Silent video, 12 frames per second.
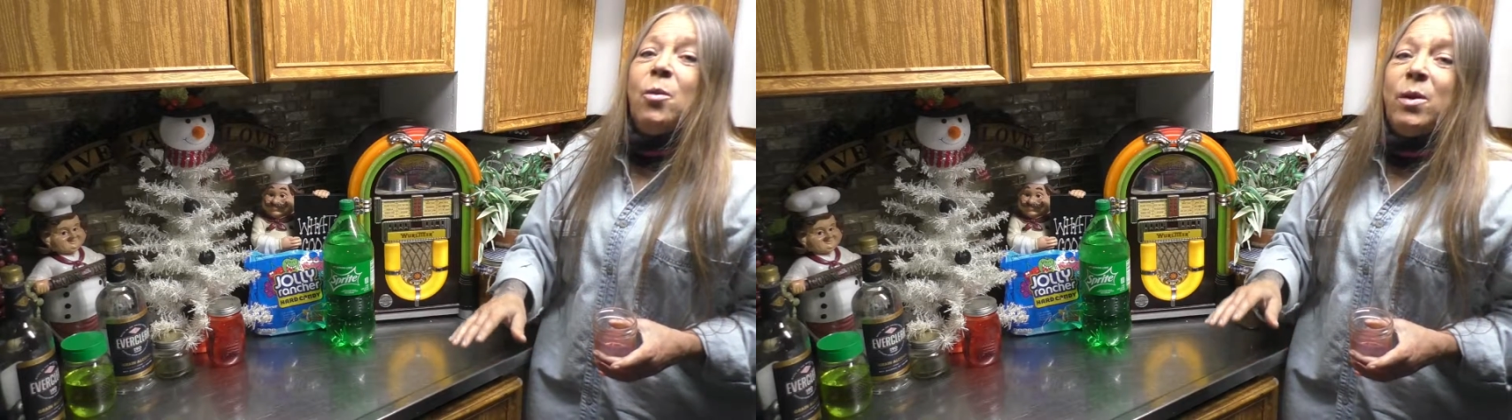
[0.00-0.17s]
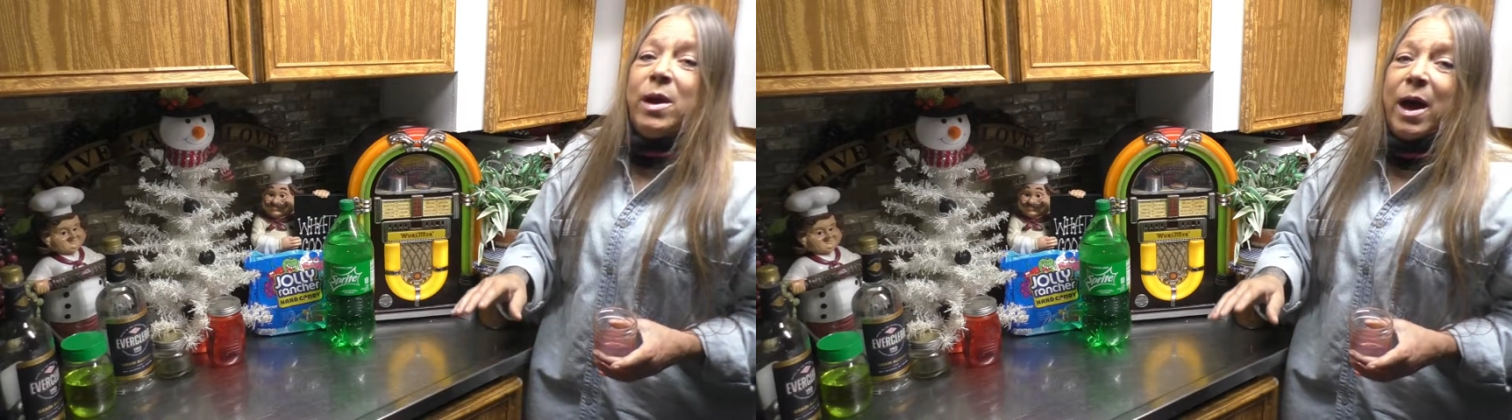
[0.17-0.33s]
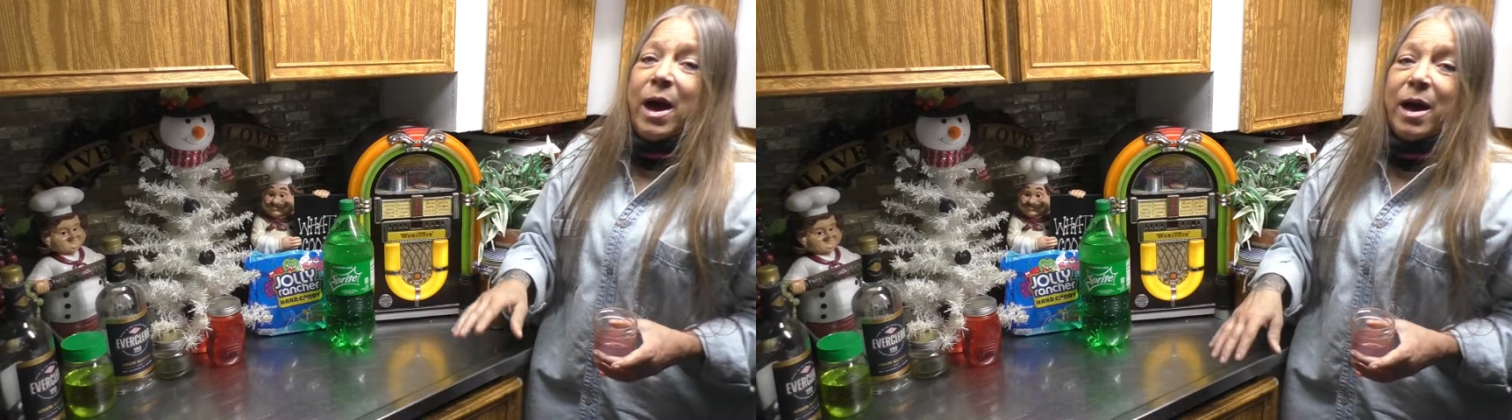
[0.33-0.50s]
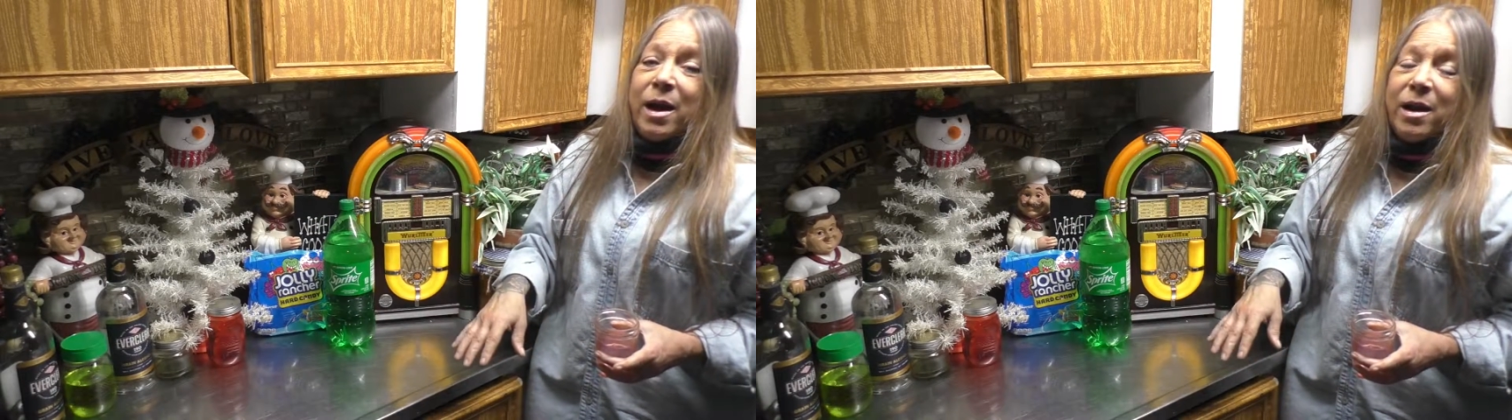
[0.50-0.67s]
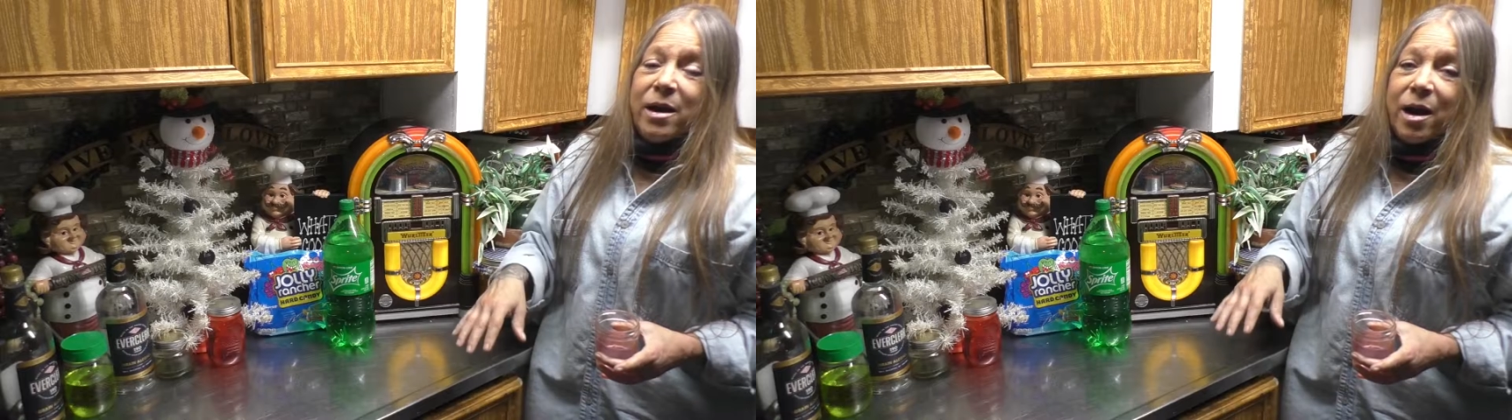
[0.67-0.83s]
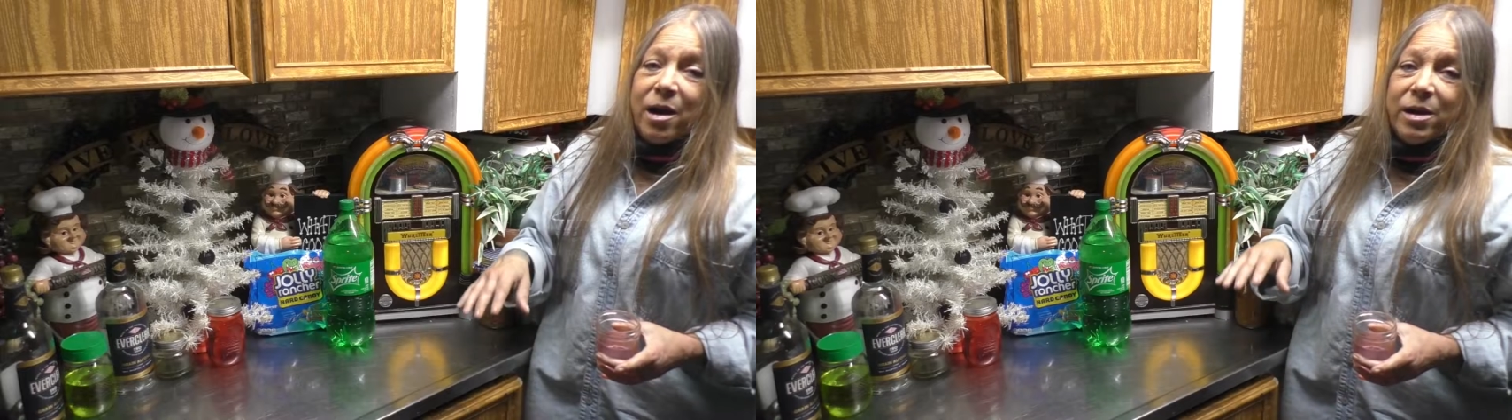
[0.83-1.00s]
We
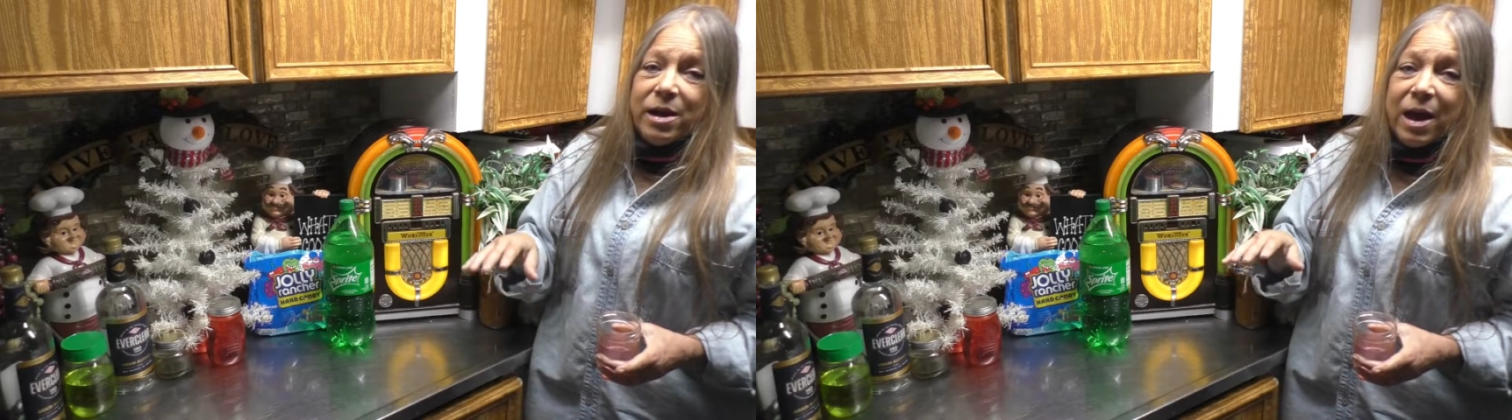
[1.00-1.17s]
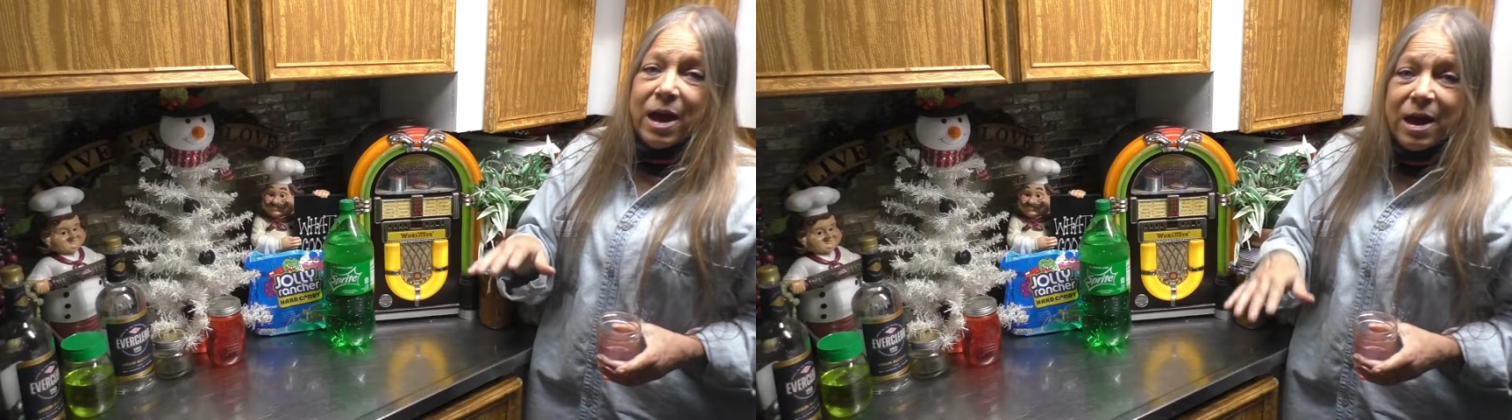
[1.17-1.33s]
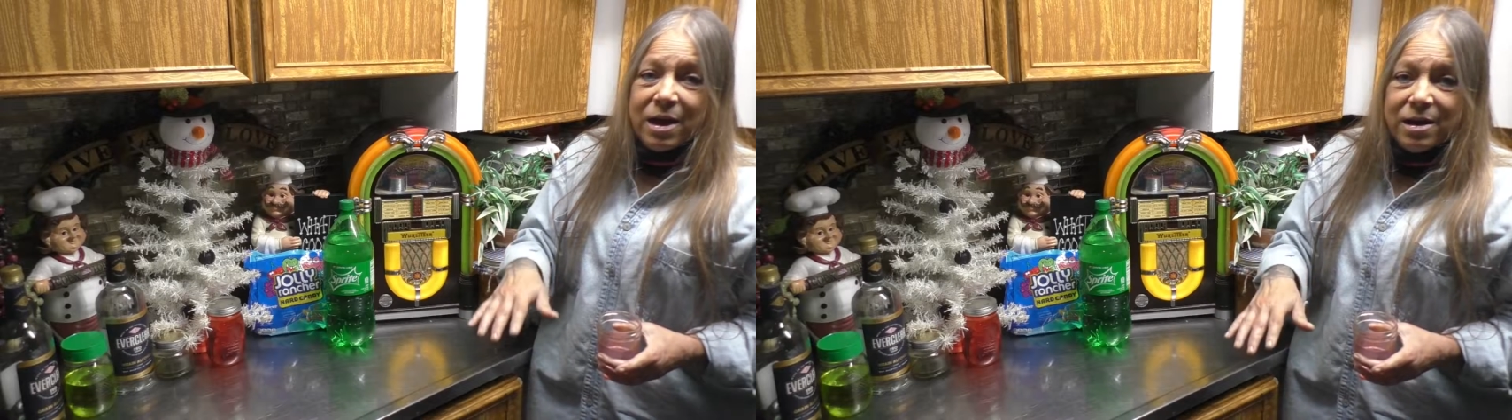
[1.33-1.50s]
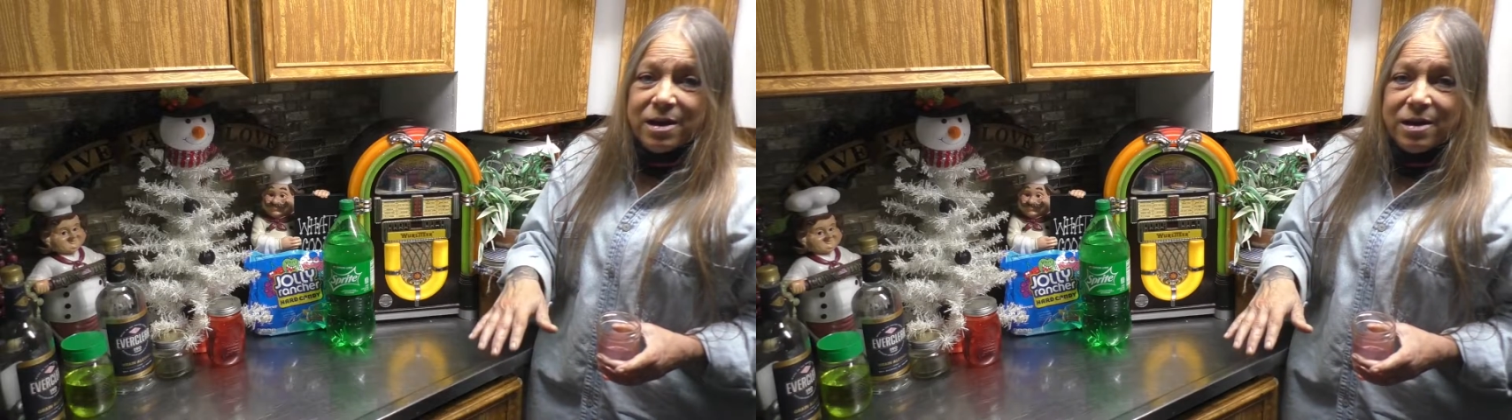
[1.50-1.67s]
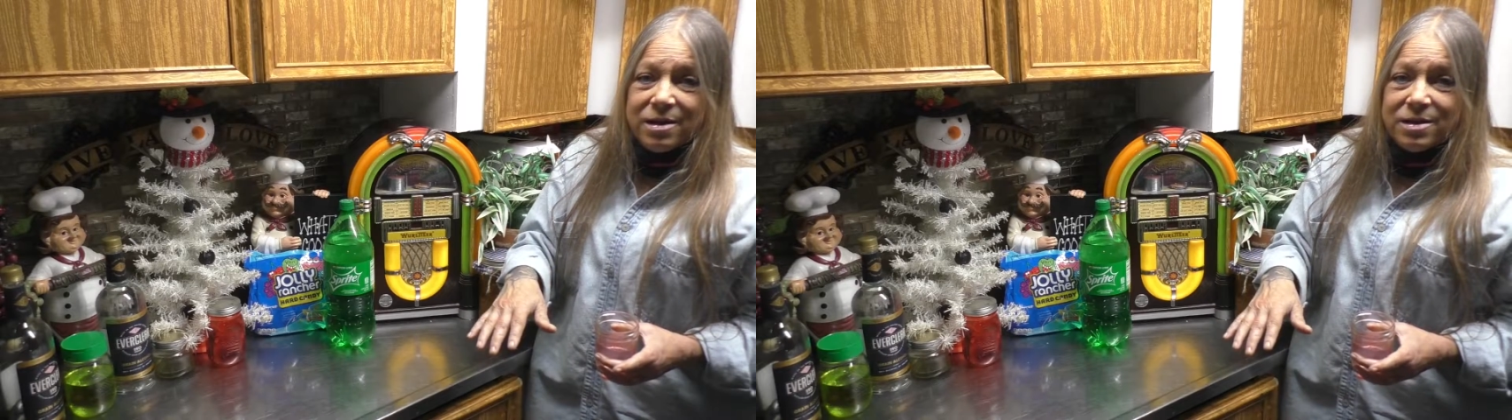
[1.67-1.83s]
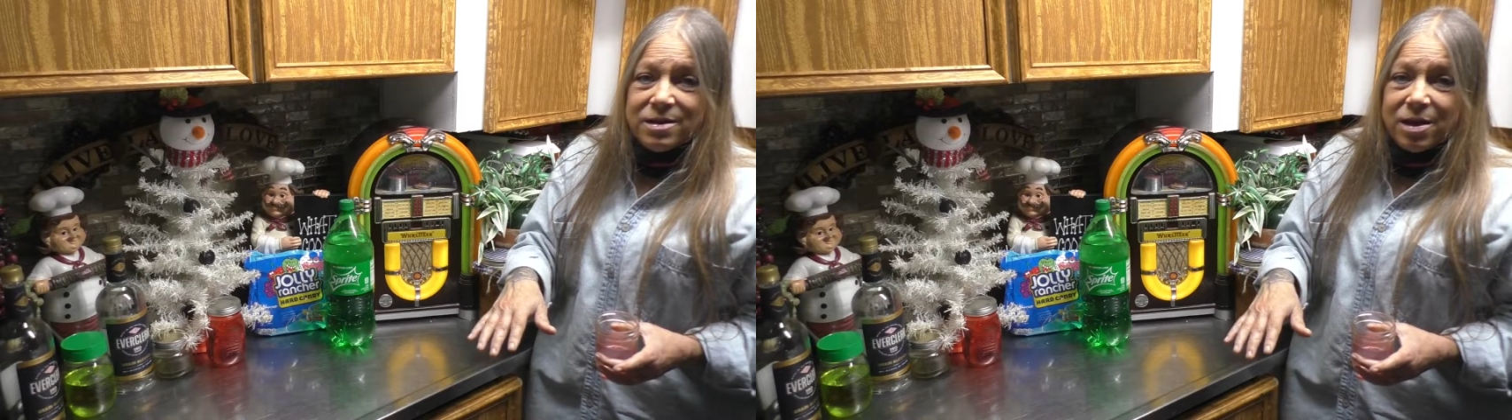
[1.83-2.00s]
added our
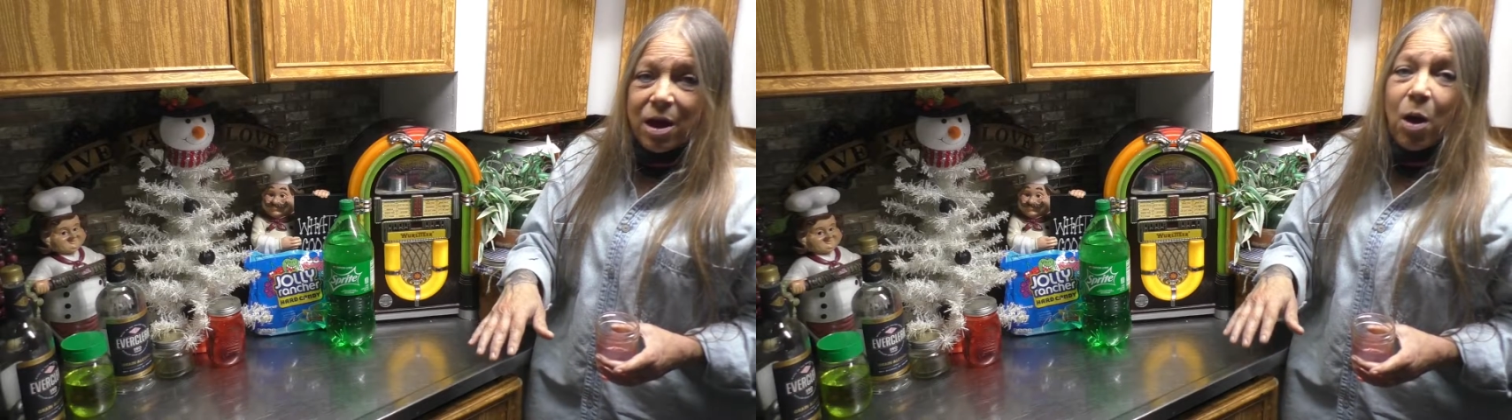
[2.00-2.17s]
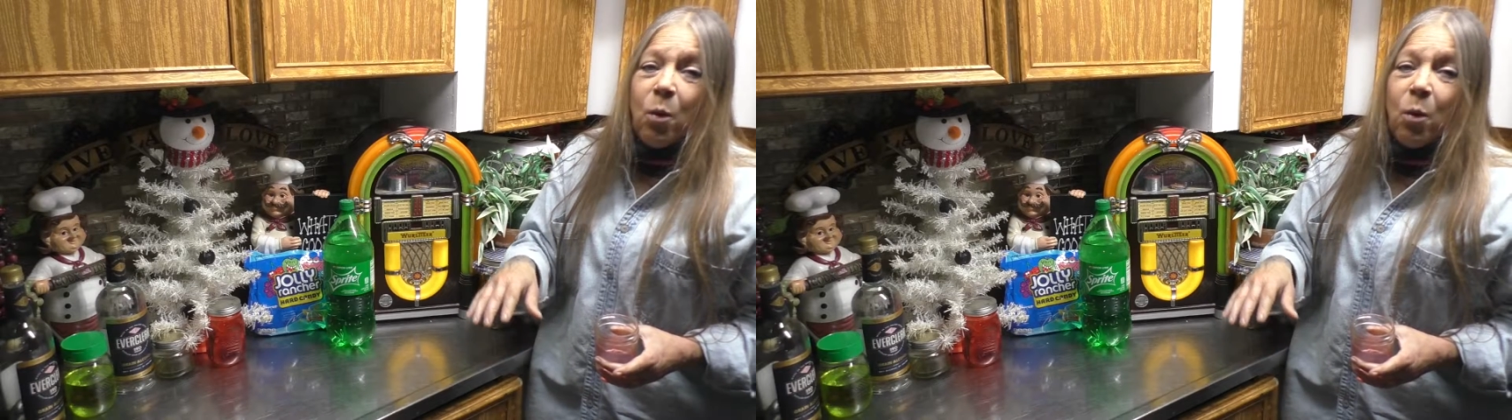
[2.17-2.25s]
candies.